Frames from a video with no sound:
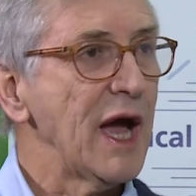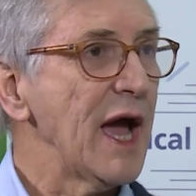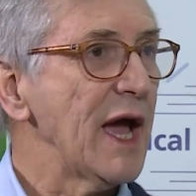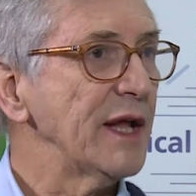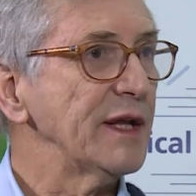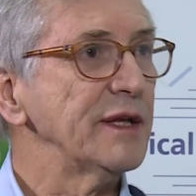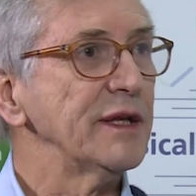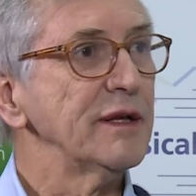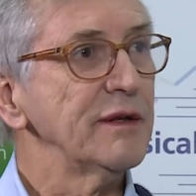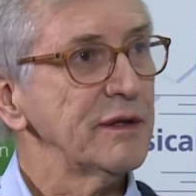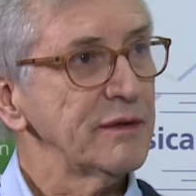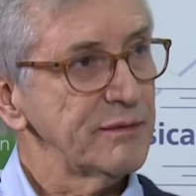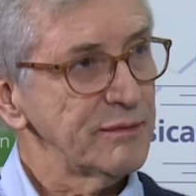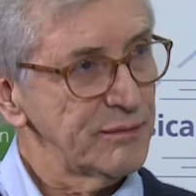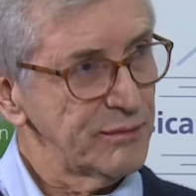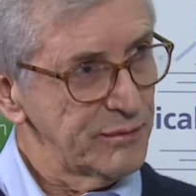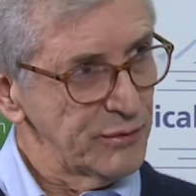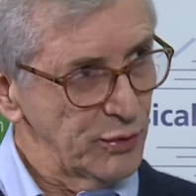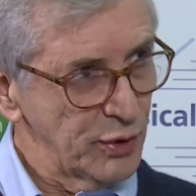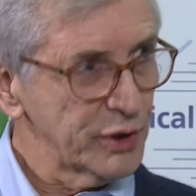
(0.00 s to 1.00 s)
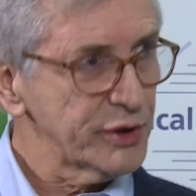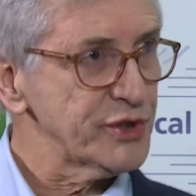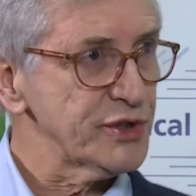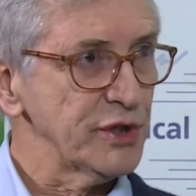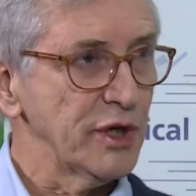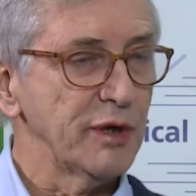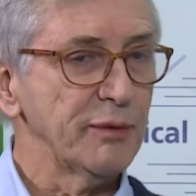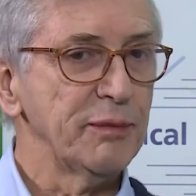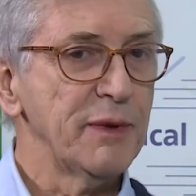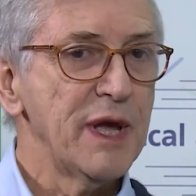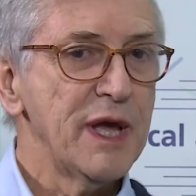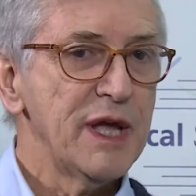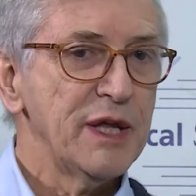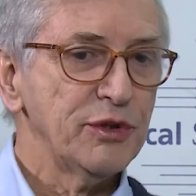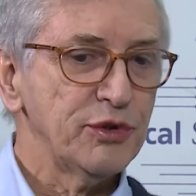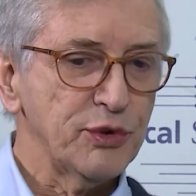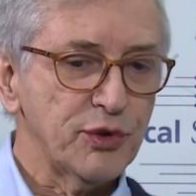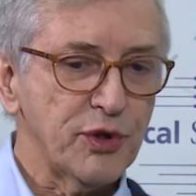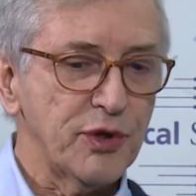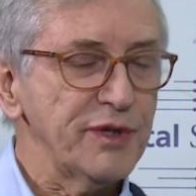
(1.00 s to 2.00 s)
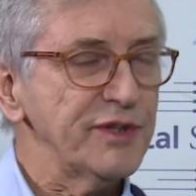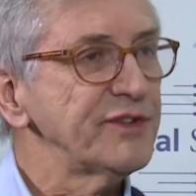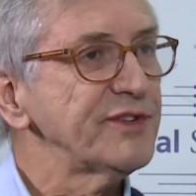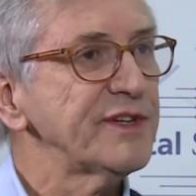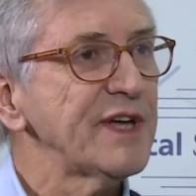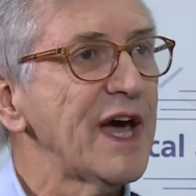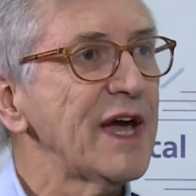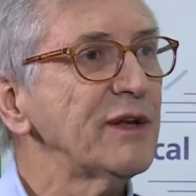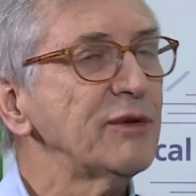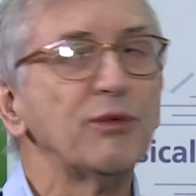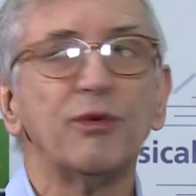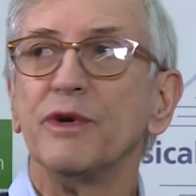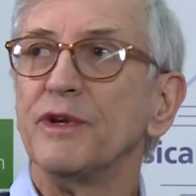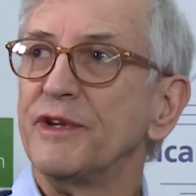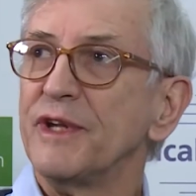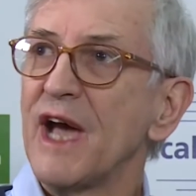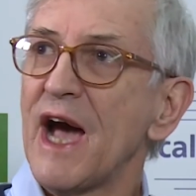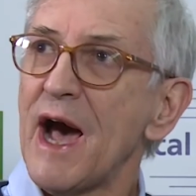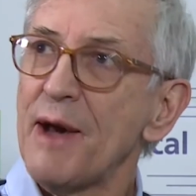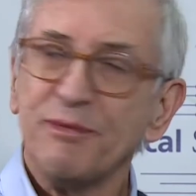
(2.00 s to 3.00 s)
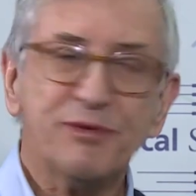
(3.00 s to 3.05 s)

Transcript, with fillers: and workshop to coincide with the